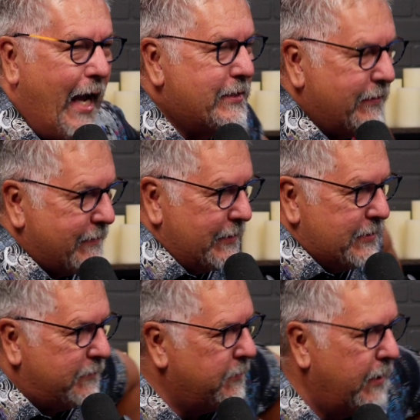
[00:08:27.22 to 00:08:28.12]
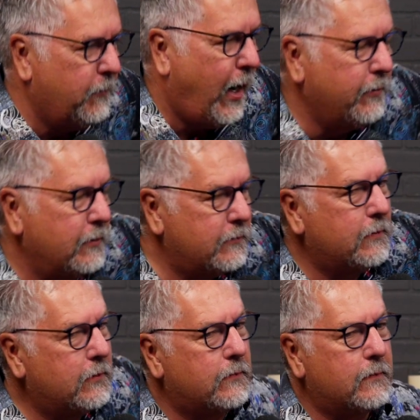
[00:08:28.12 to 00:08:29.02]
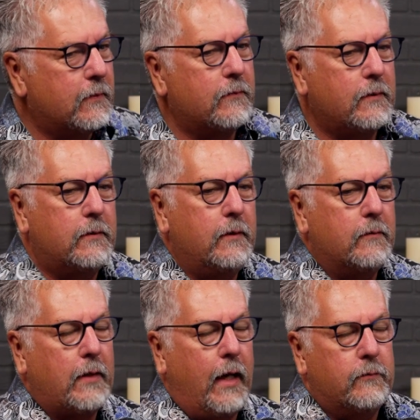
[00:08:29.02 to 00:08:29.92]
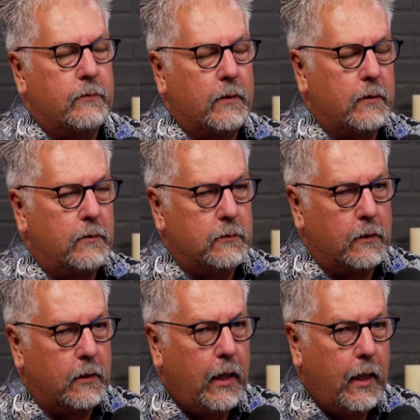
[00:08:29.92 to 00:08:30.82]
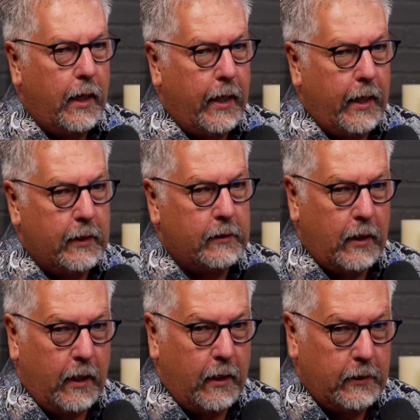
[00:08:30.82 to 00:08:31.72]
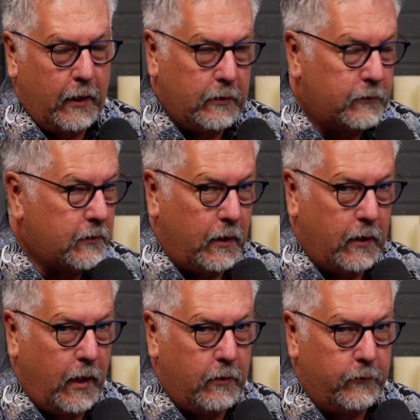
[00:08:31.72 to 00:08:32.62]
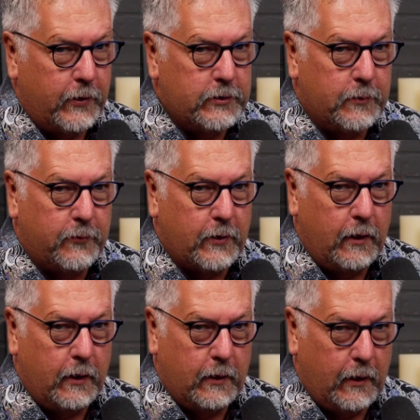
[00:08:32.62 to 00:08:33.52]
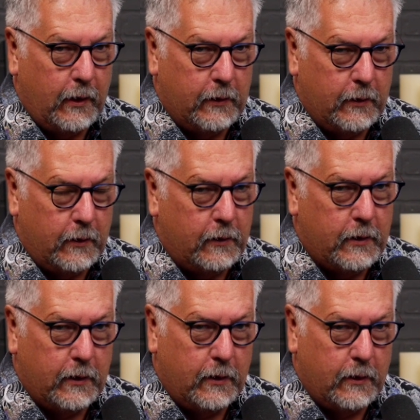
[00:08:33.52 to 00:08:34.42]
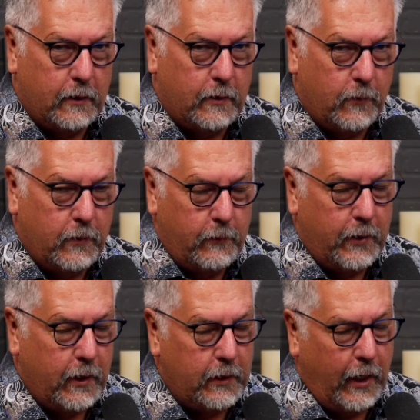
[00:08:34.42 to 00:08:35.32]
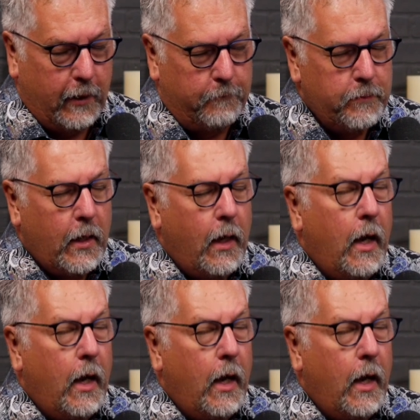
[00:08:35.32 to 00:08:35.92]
I just went, wow, this guy's really cool. And that's kind of how our friendship started. And look at where we are now.